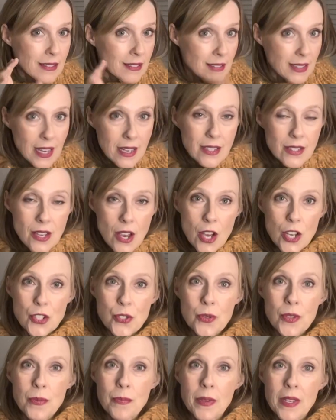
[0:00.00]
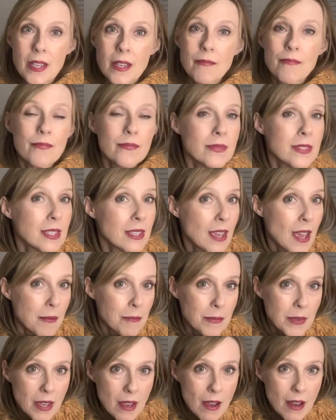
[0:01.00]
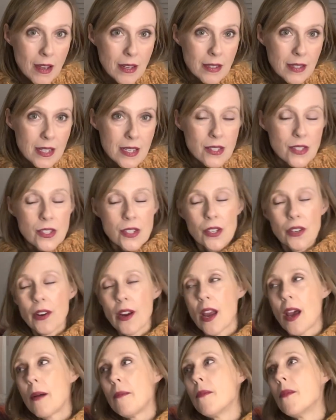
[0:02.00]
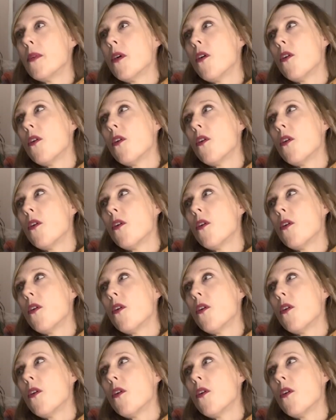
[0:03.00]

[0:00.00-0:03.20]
get in touch with me, DM me on Instagram